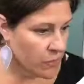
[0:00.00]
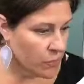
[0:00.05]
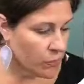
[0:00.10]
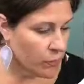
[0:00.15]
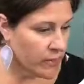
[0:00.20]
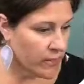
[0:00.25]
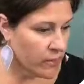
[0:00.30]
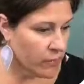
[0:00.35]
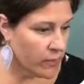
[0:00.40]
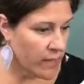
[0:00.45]

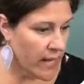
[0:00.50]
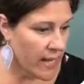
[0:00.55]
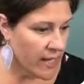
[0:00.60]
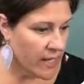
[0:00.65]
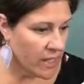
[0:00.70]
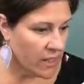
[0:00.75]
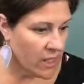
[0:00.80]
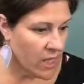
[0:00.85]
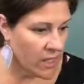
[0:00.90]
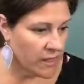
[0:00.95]
Rickrack
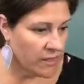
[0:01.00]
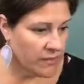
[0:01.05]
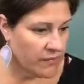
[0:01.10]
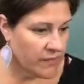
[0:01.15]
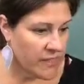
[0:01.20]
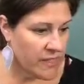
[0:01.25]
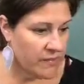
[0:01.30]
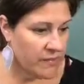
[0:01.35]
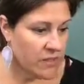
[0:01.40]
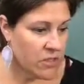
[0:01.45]
along the
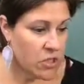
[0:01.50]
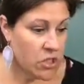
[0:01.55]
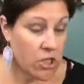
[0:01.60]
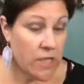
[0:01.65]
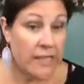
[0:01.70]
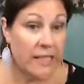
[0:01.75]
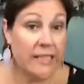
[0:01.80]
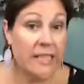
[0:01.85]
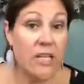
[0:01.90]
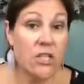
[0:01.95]
V of his shirt.
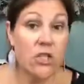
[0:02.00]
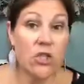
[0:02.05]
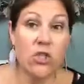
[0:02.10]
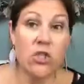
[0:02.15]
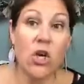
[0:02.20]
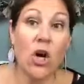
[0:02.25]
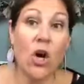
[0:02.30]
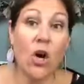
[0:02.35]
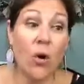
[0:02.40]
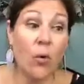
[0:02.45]
Yeah,
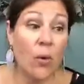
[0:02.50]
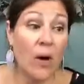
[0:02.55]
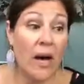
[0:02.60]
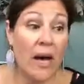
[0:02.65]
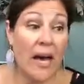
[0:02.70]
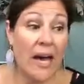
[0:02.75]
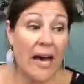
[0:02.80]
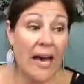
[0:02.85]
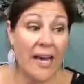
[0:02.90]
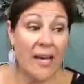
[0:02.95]
so
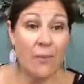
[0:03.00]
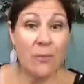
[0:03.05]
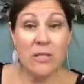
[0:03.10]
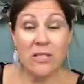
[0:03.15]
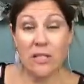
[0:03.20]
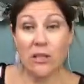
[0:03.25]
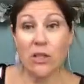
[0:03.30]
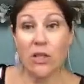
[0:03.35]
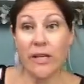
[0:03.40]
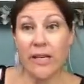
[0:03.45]
I
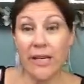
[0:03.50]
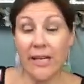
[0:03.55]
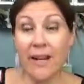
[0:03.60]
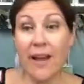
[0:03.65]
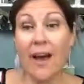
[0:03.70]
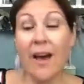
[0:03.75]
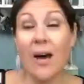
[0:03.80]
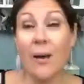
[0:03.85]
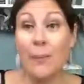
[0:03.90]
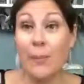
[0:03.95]
was looking
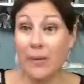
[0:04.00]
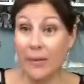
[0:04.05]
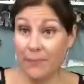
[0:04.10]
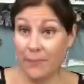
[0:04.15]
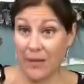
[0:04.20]
up,